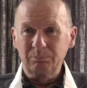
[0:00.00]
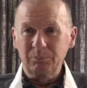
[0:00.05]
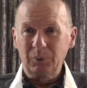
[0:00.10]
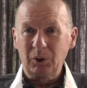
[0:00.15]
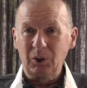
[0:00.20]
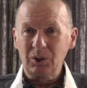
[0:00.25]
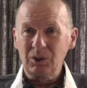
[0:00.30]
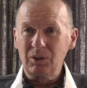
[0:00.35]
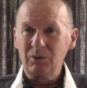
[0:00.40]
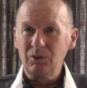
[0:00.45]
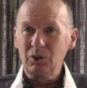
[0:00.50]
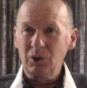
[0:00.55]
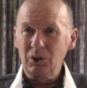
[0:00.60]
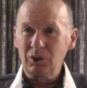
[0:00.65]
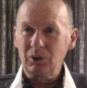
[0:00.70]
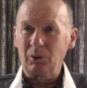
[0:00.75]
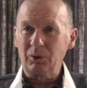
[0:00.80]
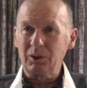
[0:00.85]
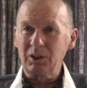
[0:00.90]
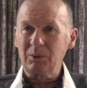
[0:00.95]
because they've
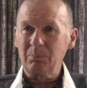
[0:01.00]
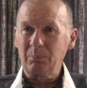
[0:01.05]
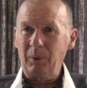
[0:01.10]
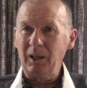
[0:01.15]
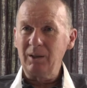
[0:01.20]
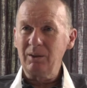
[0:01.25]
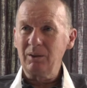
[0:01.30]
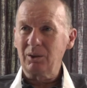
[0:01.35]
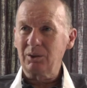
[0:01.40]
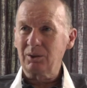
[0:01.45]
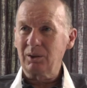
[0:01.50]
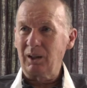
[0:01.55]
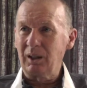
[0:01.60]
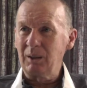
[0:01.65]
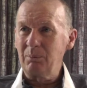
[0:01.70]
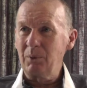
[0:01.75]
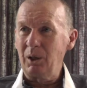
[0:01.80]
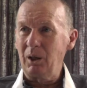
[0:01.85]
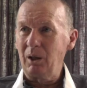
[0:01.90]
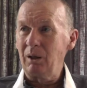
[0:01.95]
just got to spend their
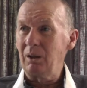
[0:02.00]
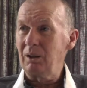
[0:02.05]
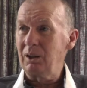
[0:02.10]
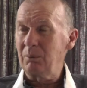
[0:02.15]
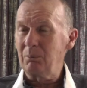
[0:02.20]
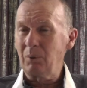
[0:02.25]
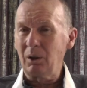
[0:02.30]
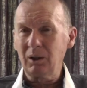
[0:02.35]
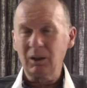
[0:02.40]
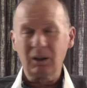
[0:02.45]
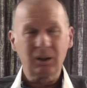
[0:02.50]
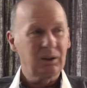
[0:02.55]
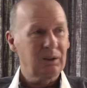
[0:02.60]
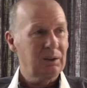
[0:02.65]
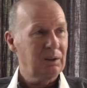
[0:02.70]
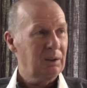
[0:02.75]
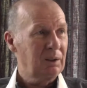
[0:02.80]
time earning money.